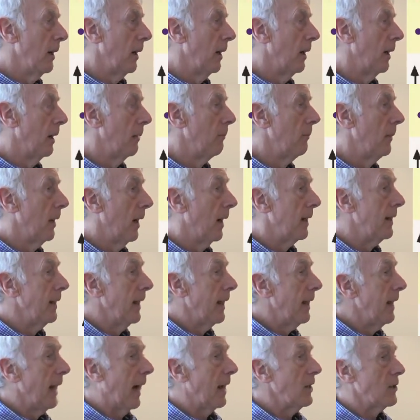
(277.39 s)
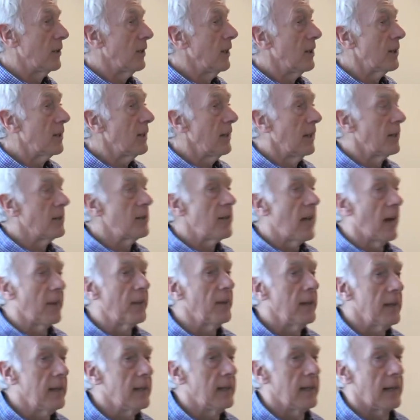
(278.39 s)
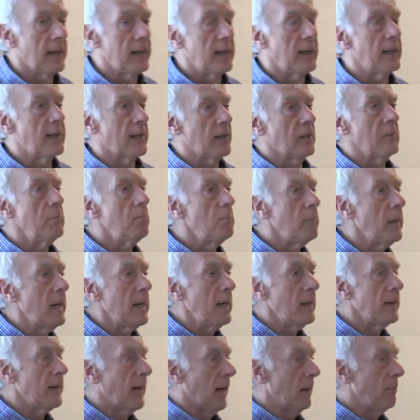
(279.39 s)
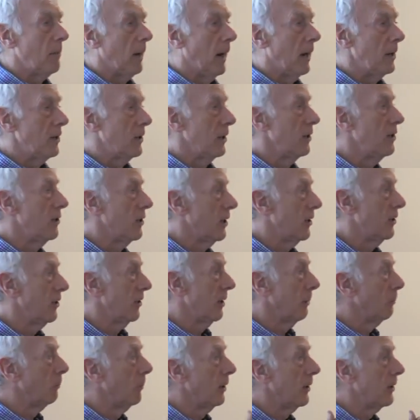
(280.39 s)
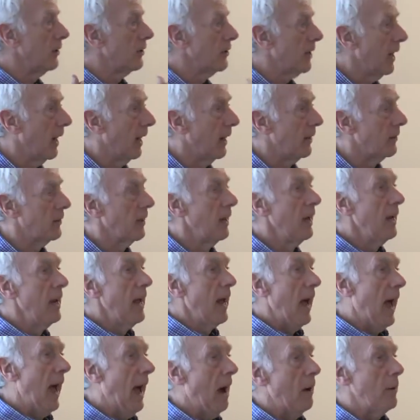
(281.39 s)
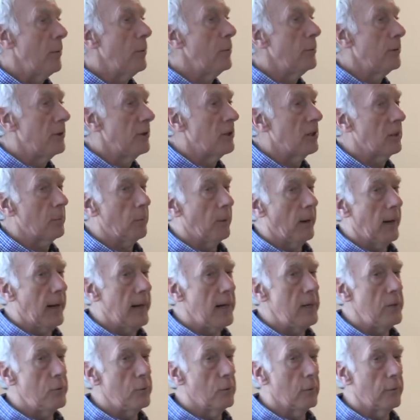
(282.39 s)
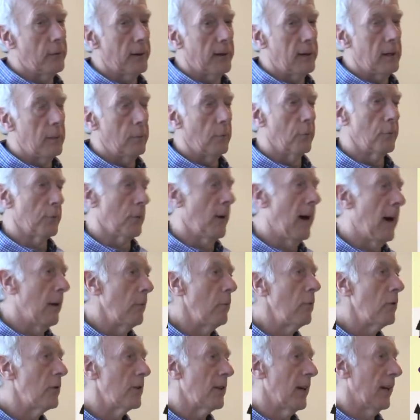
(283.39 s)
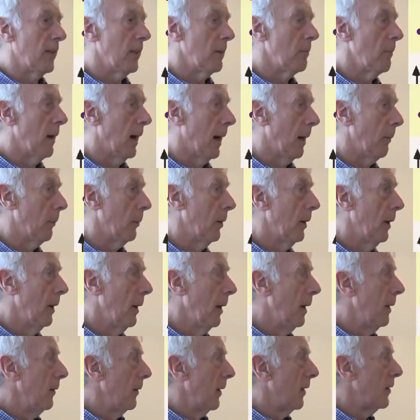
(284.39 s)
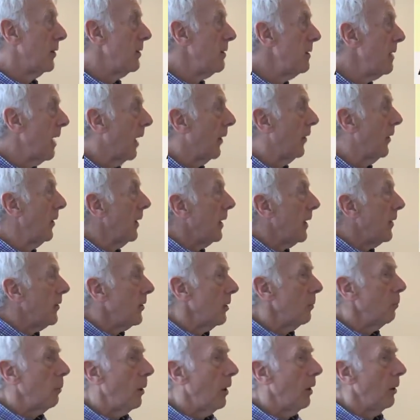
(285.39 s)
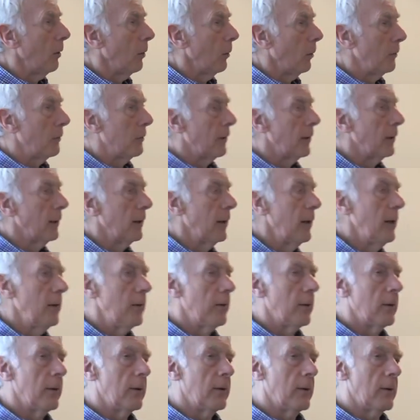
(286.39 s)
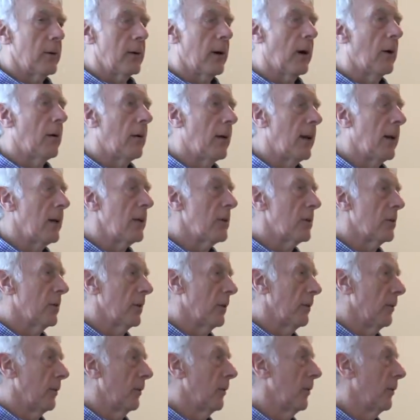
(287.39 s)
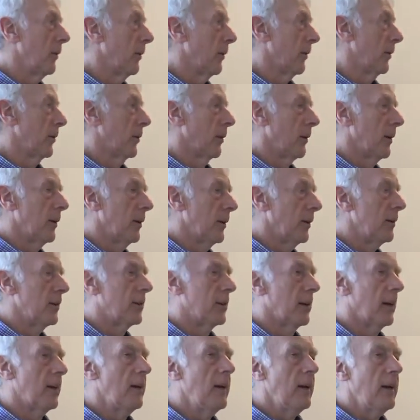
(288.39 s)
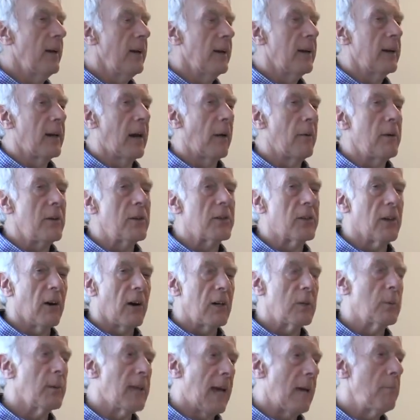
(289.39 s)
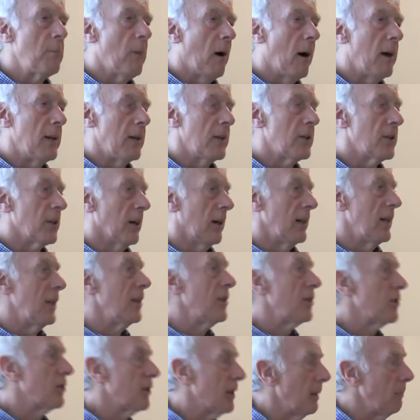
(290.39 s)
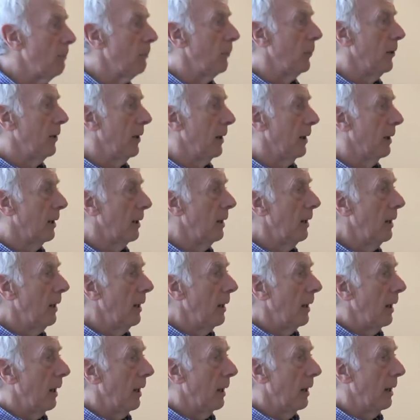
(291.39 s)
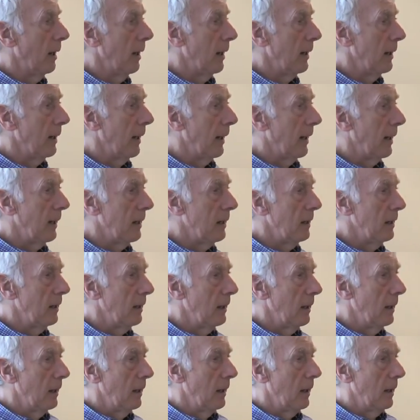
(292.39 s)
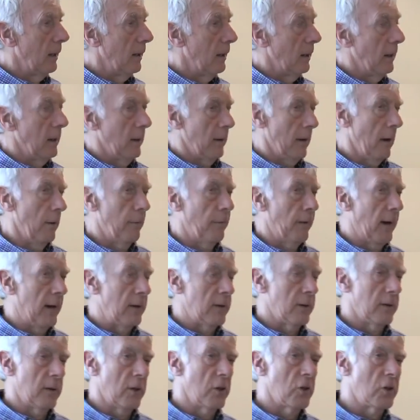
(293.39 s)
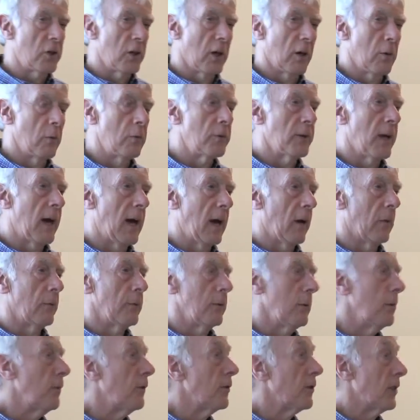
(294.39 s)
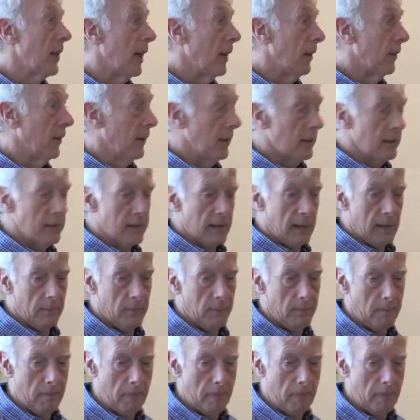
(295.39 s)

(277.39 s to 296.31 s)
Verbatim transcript: Um, and actually, there's, there's nothing in it. It doesn't mean that much. It just simply says how you displayed your variables or how you set them up. There's nothing in the world that, that, that correlates, that, that, sorry, that uh, coincides with that minus sign. It's simply a, a, a, a, a factor that shows how you've set things up.